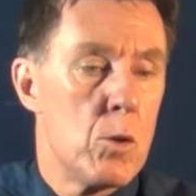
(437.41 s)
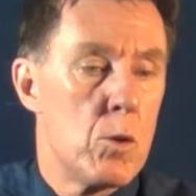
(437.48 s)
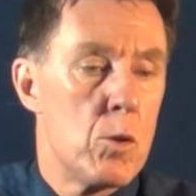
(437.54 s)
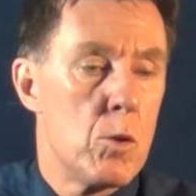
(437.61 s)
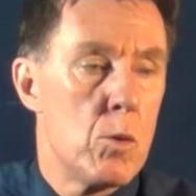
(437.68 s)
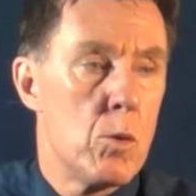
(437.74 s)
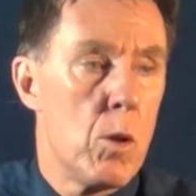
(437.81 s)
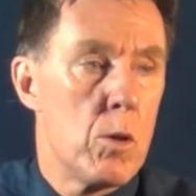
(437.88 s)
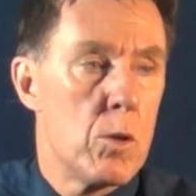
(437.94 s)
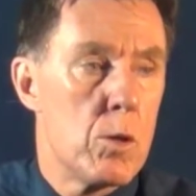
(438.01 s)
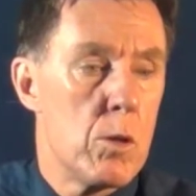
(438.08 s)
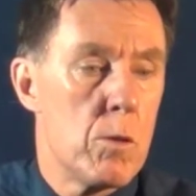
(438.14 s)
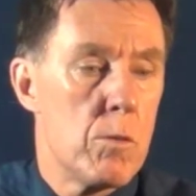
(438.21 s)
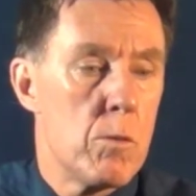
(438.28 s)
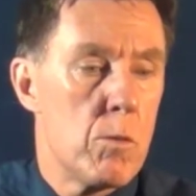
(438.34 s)
2 lots
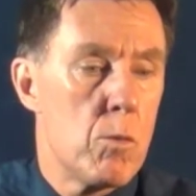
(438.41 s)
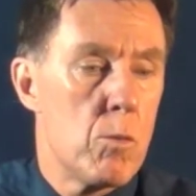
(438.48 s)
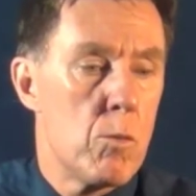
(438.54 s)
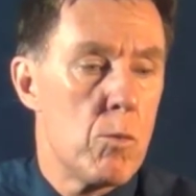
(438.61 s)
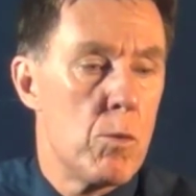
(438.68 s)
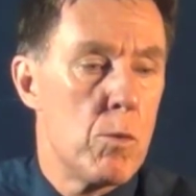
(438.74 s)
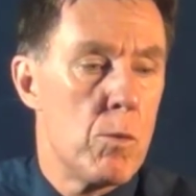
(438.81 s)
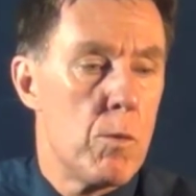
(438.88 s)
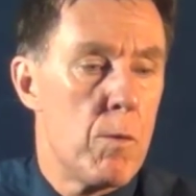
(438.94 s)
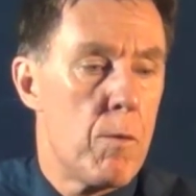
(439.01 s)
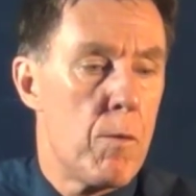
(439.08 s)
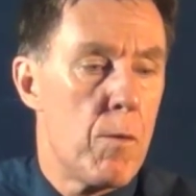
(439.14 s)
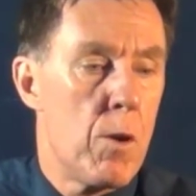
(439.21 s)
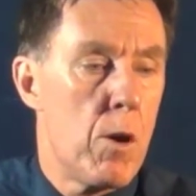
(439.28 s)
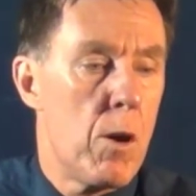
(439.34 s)
of root
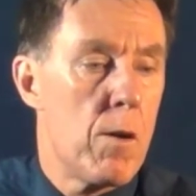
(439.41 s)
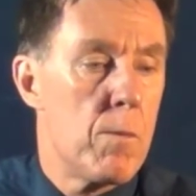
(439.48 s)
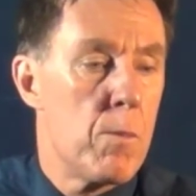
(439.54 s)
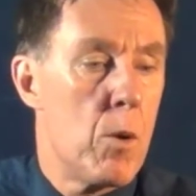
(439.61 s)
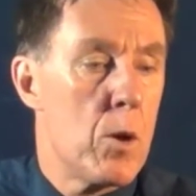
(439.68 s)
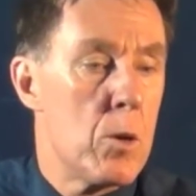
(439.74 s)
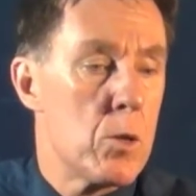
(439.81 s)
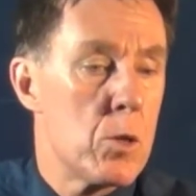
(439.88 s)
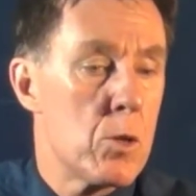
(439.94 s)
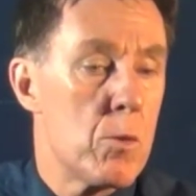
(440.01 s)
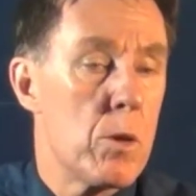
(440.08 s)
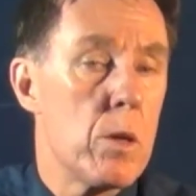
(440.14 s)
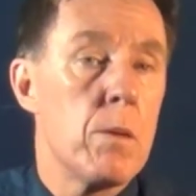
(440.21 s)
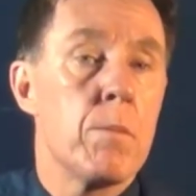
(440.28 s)
5 minus 3.